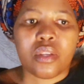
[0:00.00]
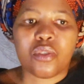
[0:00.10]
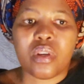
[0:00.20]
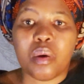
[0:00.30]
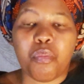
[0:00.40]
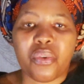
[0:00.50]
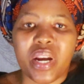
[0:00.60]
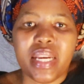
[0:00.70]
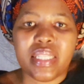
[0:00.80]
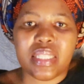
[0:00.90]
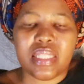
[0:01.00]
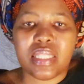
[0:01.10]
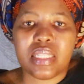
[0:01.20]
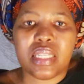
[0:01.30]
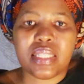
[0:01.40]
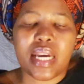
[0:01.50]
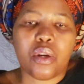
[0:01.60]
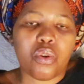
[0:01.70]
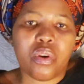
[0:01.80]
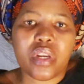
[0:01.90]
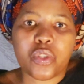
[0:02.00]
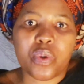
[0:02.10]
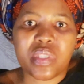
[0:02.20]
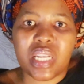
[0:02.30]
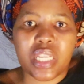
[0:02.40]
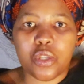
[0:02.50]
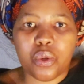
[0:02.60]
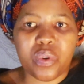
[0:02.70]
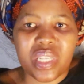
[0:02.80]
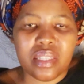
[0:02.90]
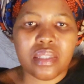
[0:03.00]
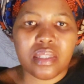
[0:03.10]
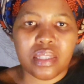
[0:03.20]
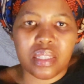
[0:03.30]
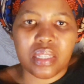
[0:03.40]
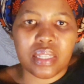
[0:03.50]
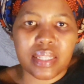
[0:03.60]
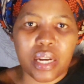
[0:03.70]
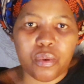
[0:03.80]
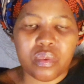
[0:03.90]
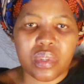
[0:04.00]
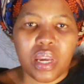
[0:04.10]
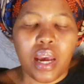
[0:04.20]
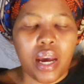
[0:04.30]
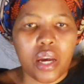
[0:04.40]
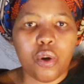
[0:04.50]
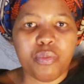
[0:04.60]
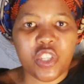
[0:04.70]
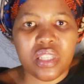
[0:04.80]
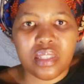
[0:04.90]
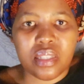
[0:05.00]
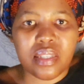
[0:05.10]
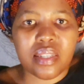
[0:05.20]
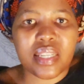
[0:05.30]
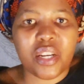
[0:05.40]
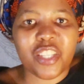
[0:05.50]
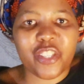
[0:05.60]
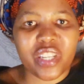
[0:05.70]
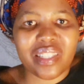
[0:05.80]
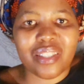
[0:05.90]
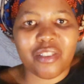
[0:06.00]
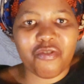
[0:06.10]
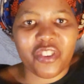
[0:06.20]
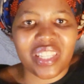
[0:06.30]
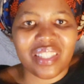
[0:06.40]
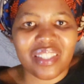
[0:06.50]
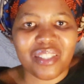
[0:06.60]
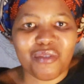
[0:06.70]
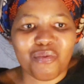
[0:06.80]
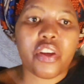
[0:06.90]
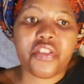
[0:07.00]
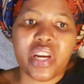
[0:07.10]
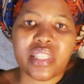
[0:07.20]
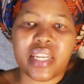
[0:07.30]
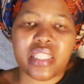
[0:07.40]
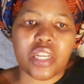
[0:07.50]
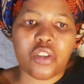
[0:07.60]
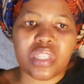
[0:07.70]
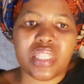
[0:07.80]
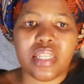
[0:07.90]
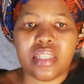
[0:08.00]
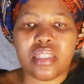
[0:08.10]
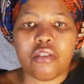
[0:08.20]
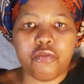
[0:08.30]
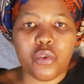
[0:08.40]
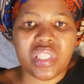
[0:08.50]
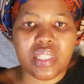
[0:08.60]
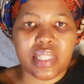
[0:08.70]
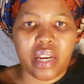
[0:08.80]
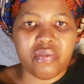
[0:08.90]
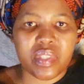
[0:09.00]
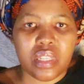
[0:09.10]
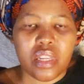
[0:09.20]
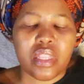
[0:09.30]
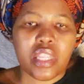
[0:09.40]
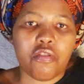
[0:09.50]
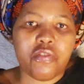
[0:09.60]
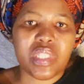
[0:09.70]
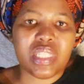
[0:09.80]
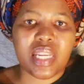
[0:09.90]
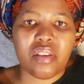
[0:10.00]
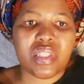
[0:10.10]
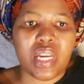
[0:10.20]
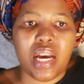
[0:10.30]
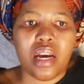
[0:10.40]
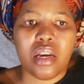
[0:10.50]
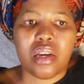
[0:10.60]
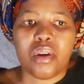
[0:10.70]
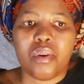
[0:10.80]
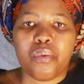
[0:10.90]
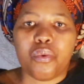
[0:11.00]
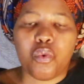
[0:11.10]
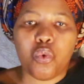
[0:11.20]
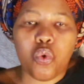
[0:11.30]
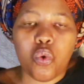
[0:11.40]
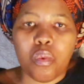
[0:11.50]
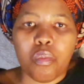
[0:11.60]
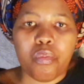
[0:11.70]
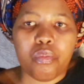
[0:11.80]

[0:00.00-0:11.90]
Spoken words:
So the bride is sitting down or the daughter-in-law is sitting down. I hope she is sitting down and resting, friend. The third category is foodstuffs. Now foodstuffs are u.